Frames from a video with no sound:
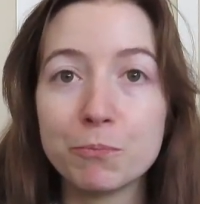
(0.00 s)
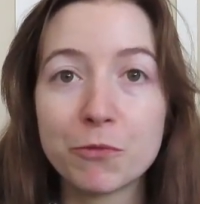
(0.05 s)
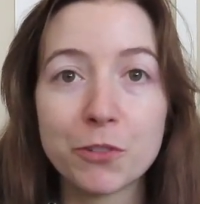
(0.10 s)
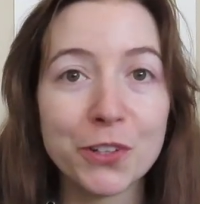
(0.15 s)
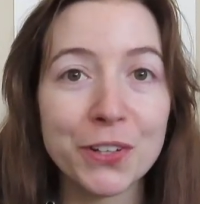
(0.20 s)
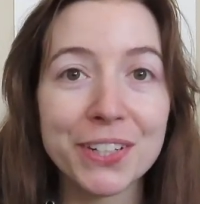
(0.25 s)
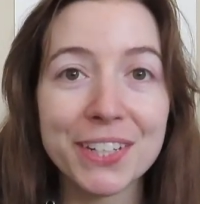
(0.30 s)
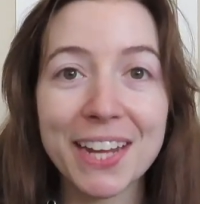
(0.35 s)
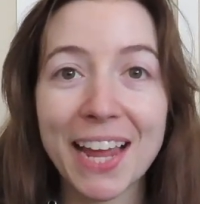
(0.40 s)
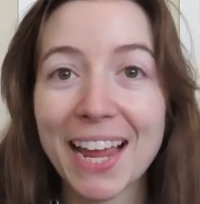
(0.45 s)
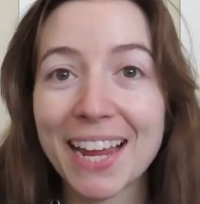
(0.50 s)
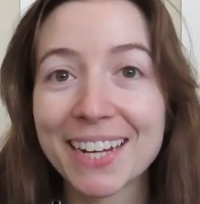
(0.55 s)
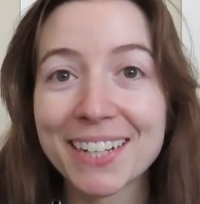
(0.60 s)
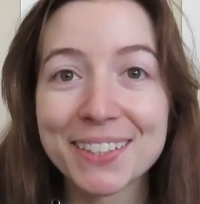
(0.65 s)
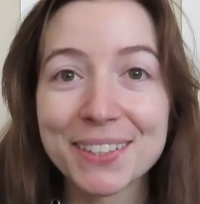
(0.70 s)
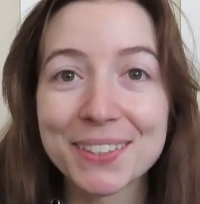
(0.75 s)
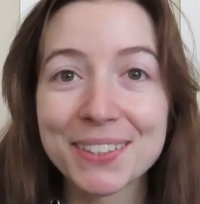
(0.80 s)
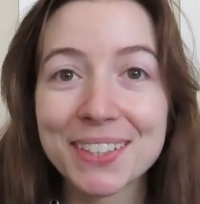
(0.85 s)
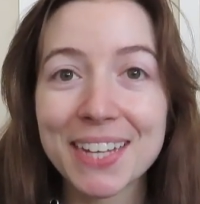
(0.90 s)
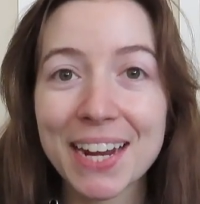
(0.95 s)
foot
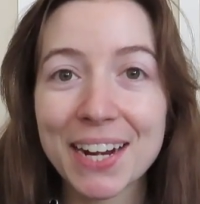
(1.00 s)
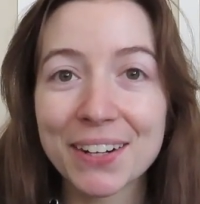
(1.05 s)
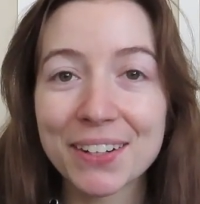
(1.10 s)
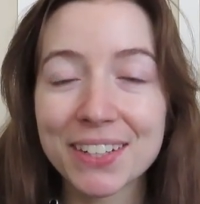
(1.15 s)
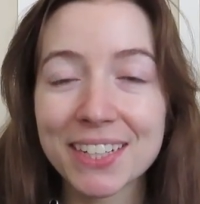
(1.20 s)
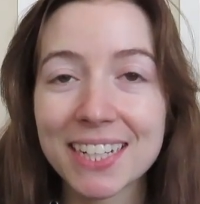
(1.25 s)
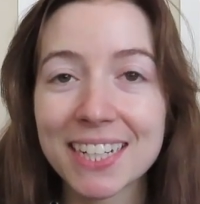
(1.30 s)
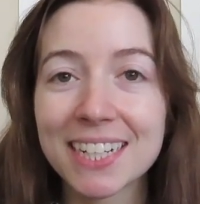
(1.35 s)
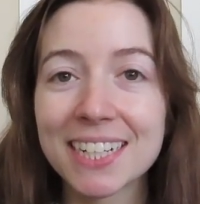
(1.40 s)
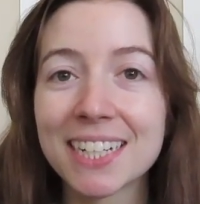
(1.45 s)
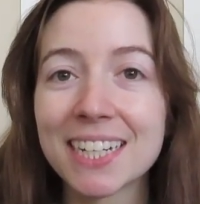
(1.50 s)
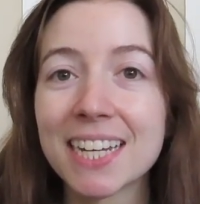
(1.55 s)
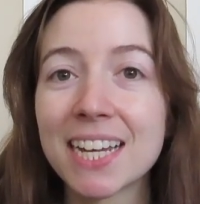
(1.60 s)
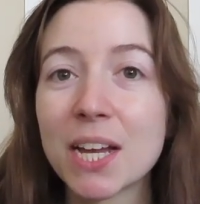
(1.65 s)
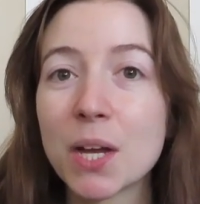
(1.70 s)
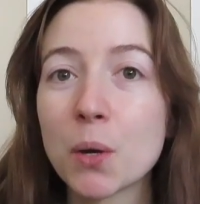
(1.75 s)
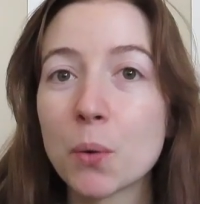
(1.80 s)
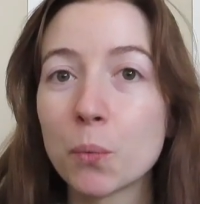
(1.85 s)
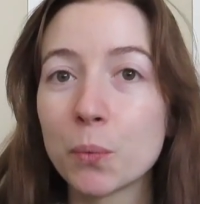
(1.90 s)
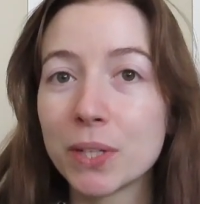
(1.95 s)
ankle area
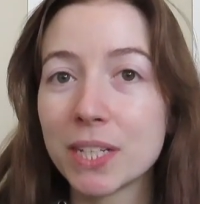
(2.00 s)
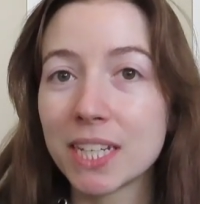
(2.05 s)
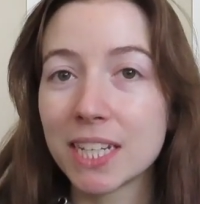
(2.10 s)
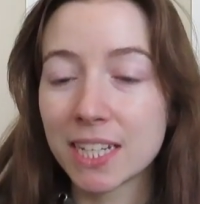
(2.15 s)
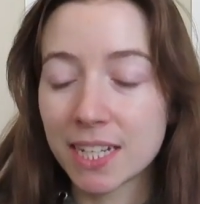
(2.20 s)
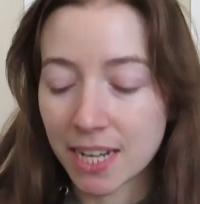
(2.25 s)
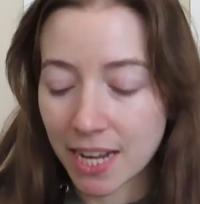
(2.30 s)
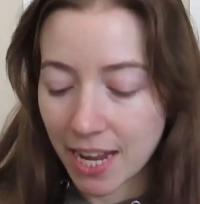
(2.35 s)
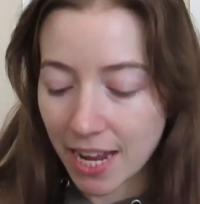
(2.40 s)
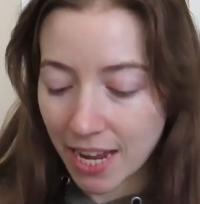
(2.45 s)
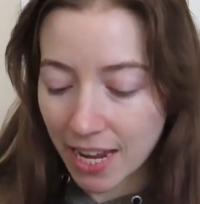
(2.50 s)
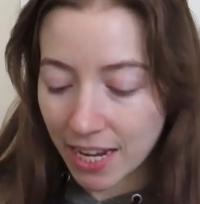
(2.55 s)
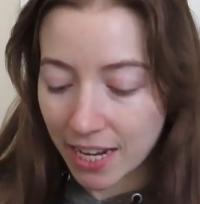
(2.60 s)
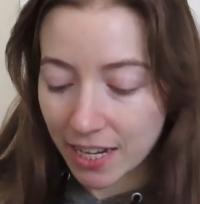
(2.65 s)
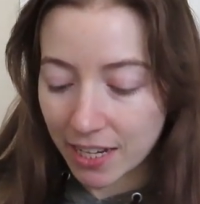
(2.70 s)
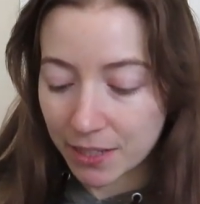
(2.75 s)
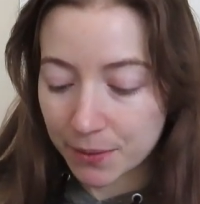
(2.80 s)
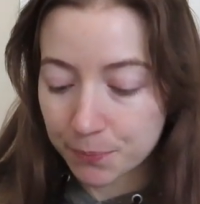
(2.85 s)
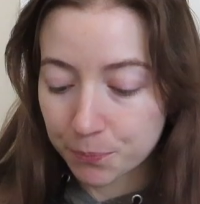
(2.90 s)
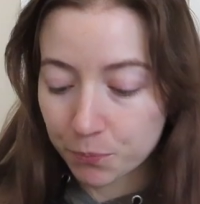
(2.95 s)
we need
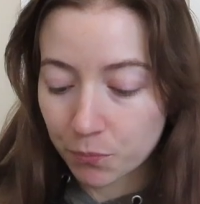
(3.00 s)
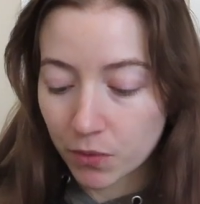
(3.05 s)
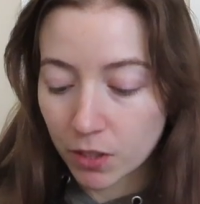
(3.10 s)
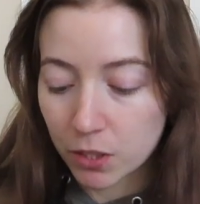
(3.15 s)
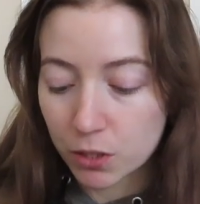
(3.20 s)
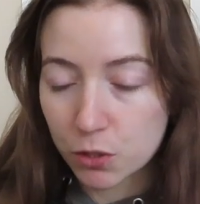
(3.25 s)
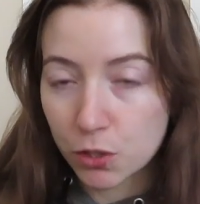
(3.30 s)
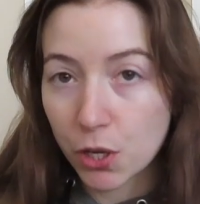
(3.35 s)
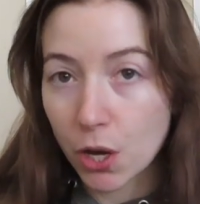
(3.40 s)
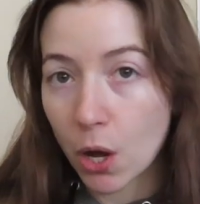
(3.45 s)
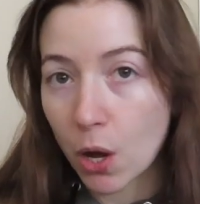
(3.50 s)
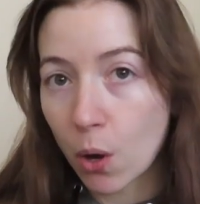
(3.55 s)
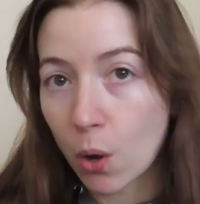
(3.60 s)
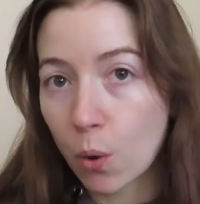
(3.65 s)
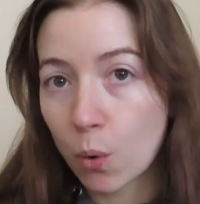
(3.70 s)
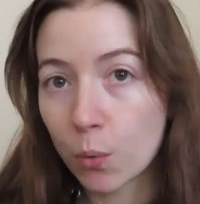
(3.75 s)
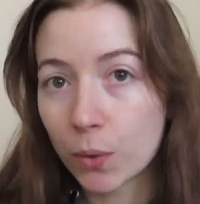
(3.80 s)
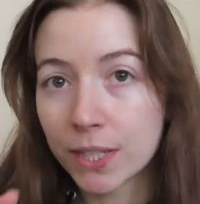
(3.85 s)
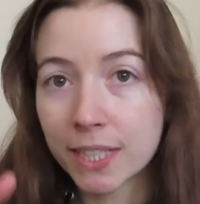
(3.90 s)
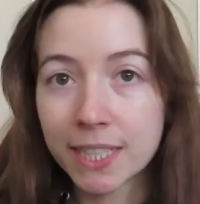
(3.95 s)
a
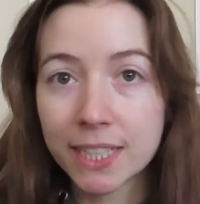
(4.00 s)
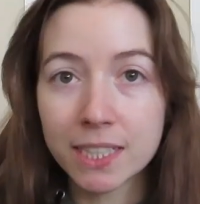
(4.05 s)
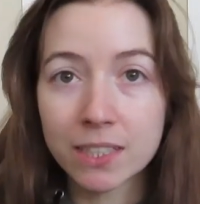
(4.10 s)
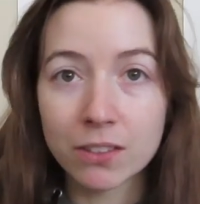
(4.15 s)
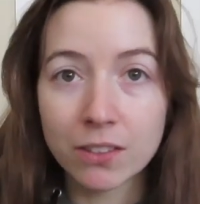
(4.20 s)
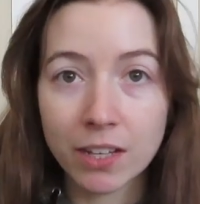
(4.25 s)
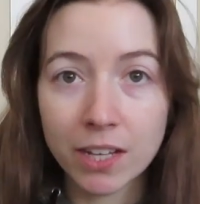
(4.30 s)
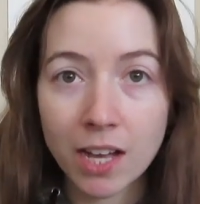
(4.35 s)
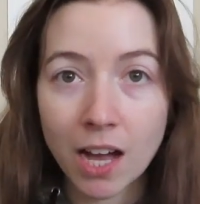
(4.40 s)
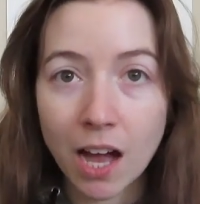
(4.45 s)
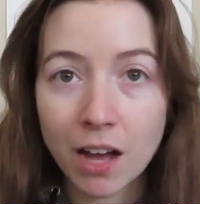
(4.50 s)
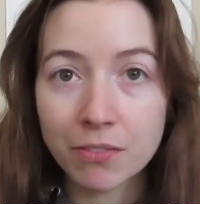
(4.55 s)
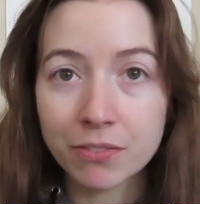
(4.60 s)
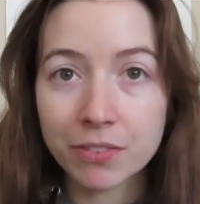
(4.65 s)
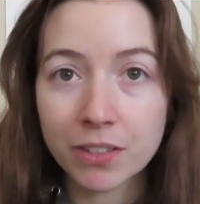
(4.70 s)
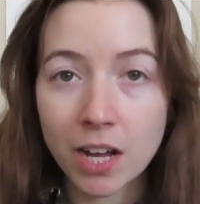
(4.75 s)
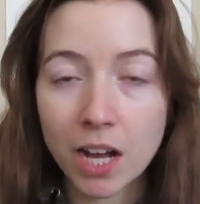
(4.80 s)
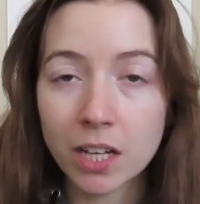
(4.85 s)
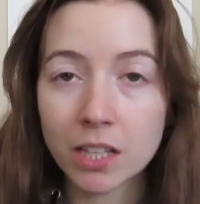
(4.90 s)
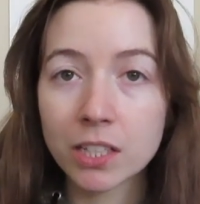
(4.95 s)
toe heel
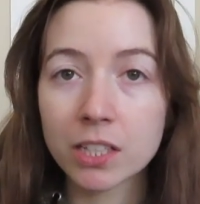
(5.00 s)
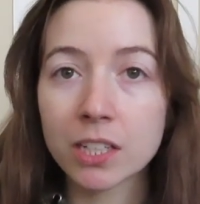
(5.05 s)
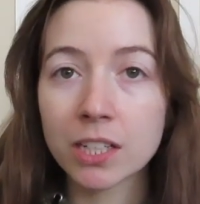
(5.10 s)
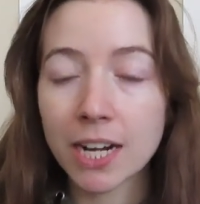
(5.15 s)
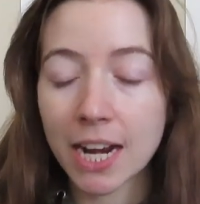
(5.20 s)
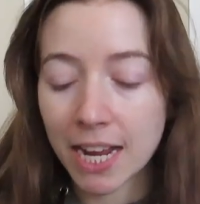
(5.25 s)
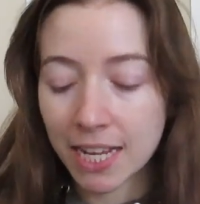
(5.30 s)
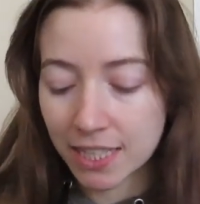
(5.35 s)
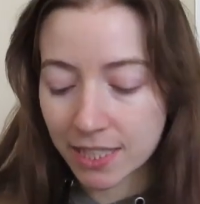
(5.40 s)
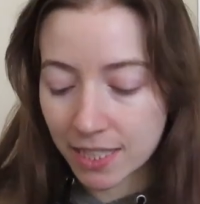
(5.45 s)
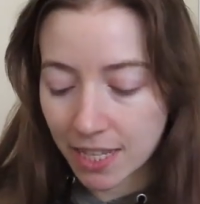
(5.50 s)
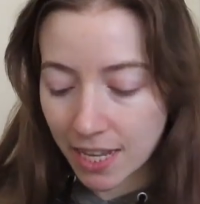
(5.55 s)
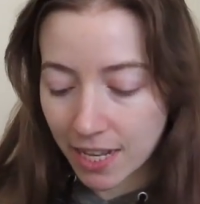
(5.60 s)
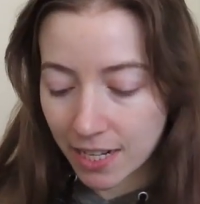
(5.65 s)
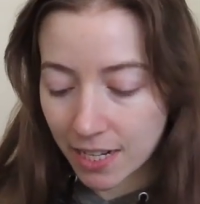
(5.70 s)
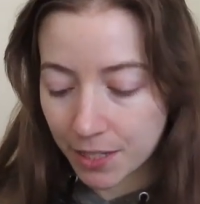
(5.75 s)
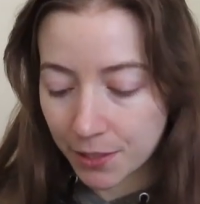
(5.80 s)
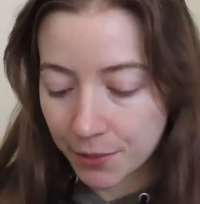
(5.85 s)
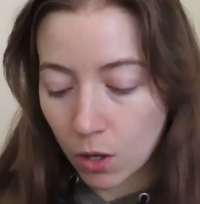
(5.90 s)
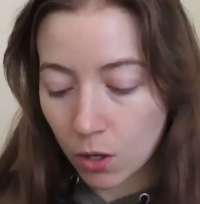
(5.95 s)
cuff color and
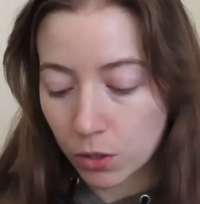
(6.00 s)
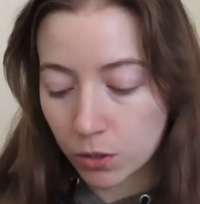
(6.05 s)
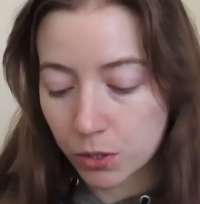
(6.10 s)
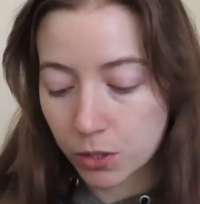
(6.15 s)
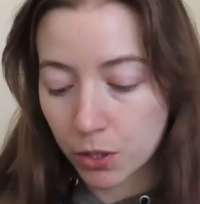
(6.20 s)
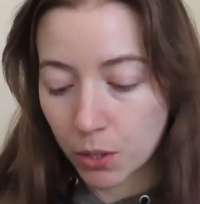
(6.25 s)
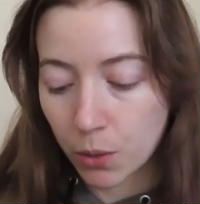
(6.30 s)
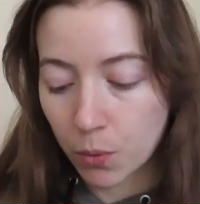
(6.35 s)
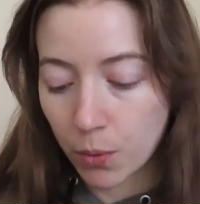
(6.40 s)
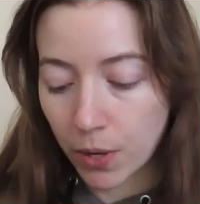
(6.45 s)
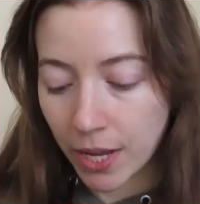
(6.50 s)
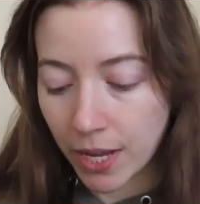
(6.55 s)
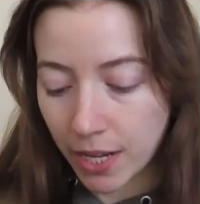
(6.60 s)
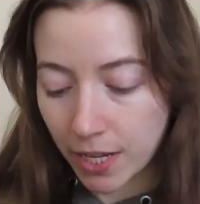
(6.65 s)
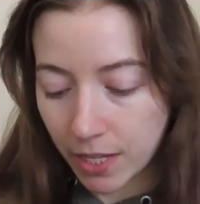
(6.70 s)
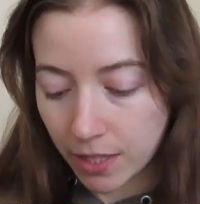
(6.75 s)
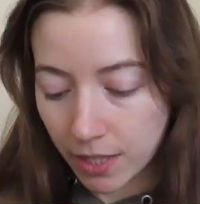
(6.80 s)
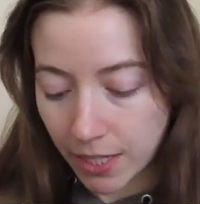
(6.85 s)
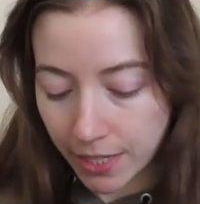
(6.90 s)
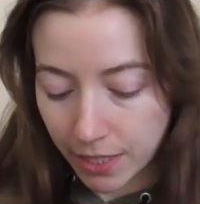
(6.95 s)
then also
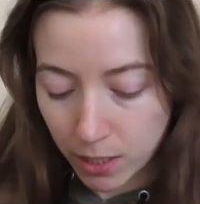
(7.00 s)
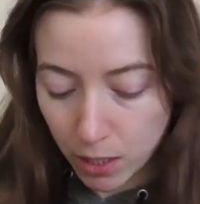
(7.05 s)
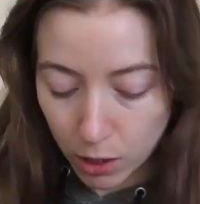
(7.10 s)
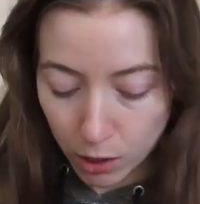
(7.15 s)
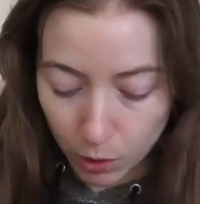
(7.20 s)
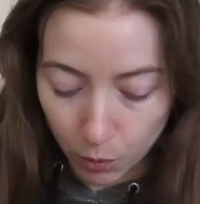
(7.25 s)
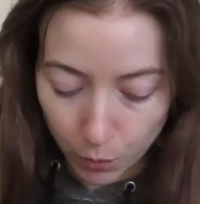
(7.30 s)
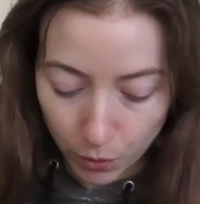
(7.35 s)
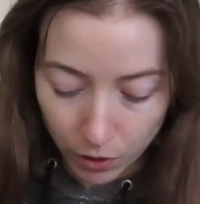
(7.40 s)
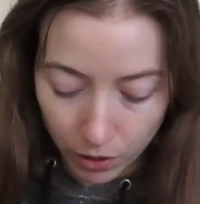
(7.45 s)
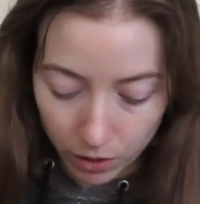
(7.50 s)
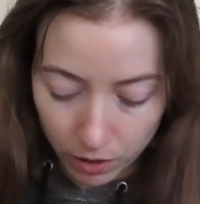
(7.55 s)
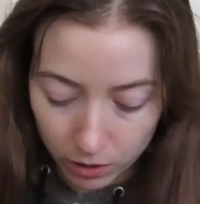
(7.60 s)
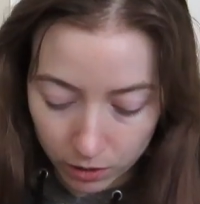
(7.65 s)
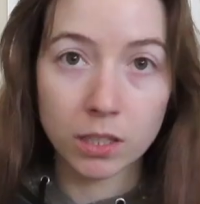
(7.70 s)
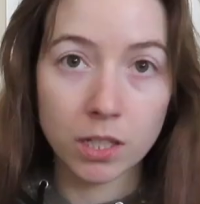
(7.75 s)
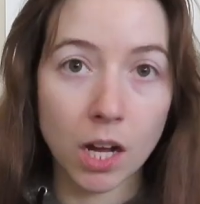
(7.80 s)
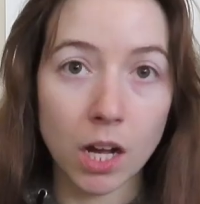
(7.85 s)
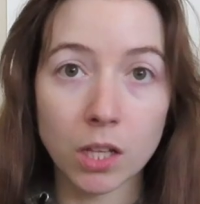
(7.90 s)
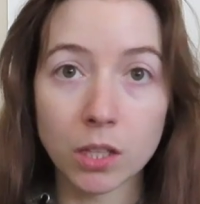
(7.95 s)
a like color work
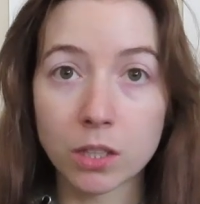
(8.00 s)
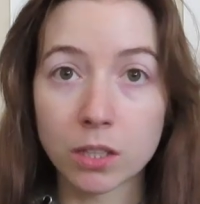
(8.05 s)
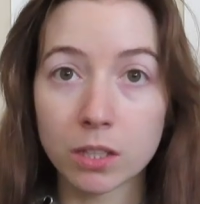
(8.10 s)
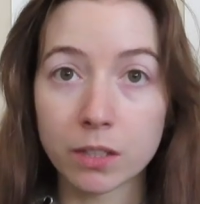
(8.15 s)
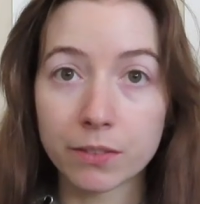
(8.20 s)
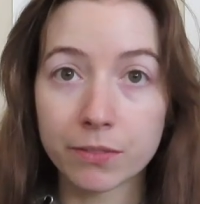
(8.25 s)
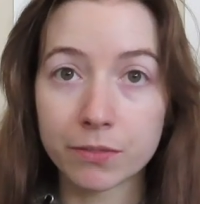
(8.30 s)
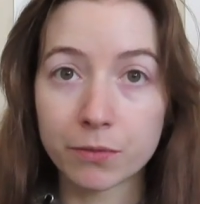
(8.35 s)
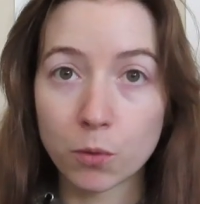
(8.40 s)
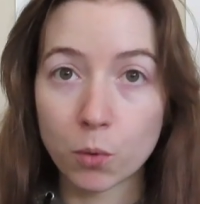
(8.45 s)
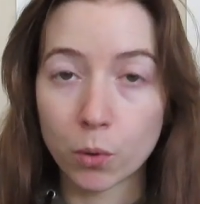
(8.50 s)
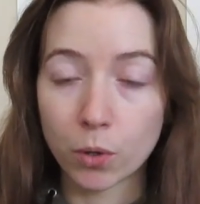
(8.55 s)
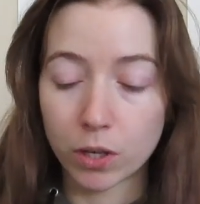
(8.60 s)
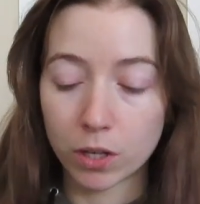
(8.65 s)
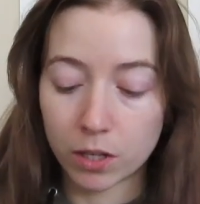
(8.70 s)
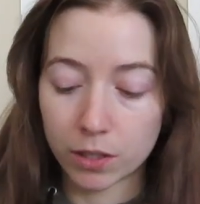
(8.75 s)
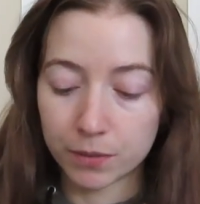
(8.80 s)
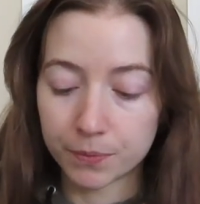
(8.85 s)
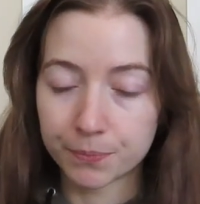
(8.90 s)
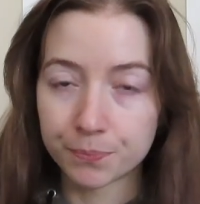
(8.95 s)
color
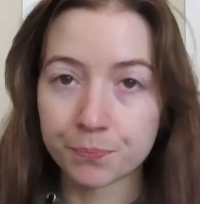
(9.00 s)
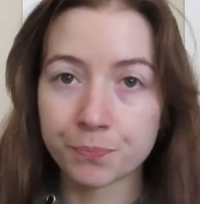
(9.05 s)
for